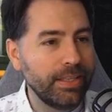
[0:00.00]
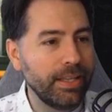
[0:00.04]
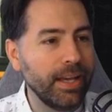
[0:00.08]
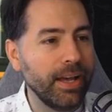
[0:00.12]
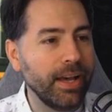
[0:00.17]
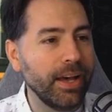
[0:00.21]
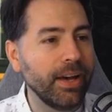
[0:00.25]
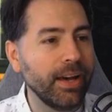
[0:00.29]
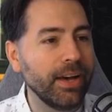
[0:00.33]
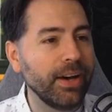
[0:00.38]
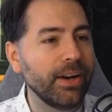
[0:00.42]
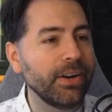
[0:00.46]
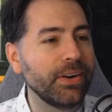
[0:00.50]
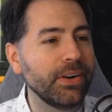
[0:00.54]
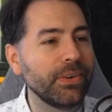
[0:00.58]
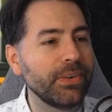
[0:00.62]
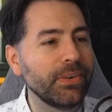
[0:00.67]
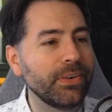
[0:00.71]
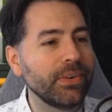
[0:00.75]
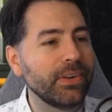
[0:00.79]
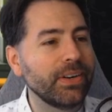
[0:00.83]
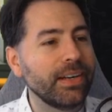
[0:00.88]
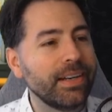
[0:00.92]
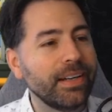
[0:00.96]

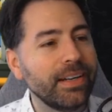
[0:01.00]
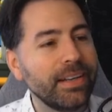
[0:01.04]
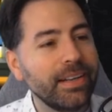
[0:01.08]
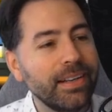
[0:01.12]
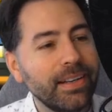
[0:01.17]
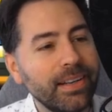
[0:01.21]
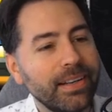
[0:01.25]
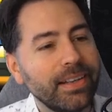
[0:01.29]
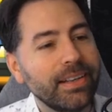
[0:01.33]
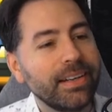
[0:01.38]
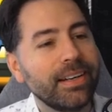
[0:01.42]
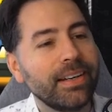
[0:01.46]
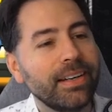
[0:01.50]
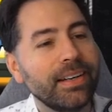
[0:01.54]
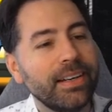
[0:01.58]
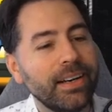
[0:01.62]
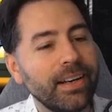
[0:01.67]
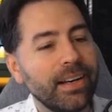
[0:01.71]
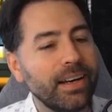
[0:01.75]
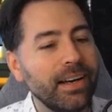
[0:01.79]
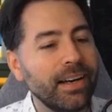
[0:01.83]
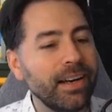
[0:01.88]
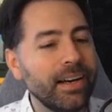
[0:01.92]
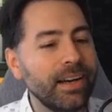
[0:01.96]
No!
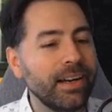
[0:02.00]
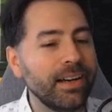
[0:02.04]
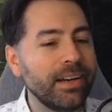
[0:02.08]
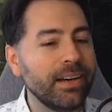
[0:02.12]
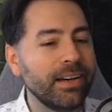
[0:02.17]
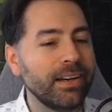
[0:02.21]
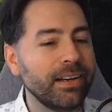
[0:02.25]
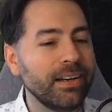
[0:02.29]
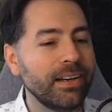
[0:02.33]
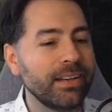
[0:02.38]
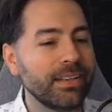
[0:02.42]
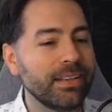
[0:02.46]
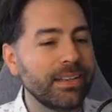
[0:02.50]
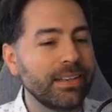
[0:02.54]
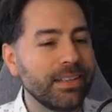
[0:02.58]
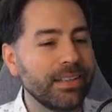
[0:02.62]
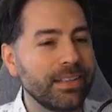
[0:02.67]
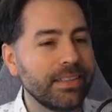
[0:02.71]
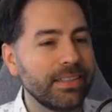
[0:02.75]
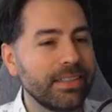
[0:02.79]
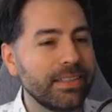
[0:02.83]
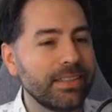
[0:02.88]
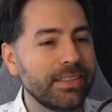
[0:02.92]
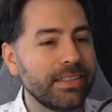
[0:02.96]
Oh.
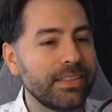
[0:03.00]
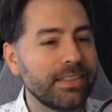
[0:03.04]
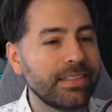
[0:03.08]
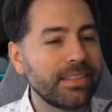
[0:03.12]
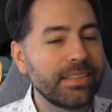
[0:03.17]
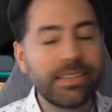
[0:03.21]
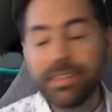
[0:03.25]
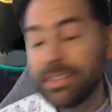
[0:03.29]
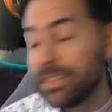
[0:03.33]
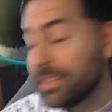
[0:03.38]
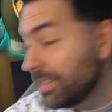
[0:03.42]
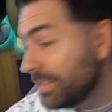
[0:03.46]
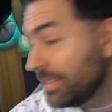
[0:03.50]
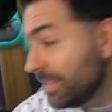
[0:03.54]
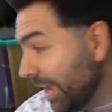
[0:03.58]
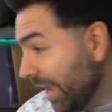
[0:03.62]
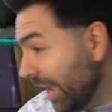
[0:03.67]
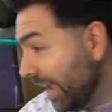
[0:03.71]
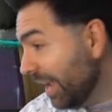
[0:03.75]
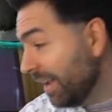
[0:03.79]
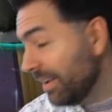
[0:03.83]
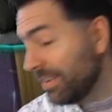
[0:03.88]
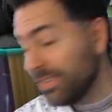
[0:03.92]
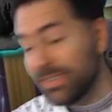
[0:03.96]

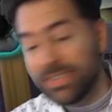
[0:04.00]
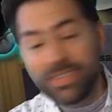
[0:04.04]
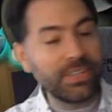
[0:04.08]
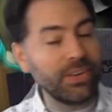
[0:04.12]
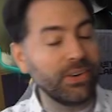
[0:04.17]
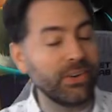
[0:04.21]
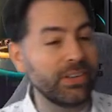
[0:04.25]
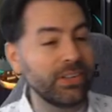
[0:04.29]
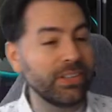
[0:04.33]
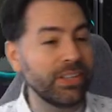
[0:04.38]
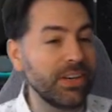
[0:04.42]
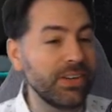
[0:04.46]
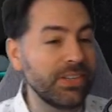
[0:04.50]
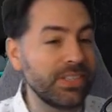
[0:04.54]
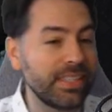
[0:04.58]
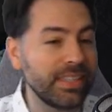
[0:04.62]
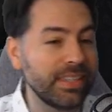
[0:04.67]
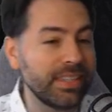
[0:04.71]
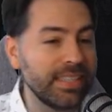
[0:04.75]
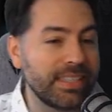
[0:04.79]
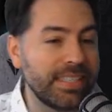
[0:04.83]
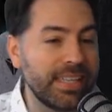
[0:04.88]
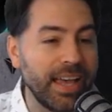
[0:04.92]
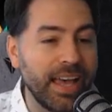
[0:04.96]
Damn, so close
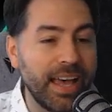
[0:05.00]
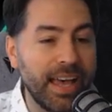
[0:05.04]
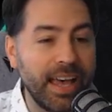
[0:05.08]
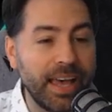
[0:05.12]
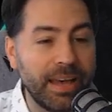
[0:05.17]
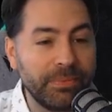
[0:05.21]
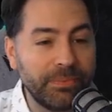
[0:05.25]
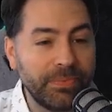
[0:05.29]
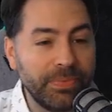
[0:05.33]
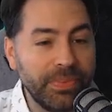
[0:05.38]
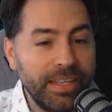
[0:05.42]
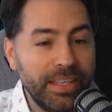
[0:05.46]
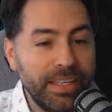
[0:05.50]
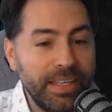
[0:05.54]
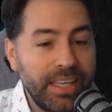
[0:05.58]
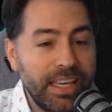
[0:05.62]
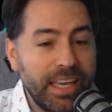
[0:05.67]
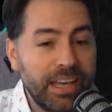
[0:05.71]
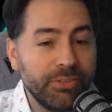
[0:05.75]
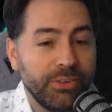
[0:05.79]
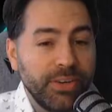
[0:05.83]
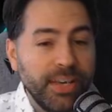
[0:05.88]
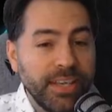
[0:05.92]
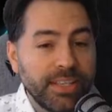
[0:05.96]
to the top.
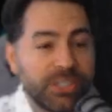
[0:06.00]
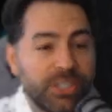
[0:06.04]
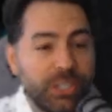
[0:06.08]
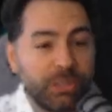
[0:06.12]
If we had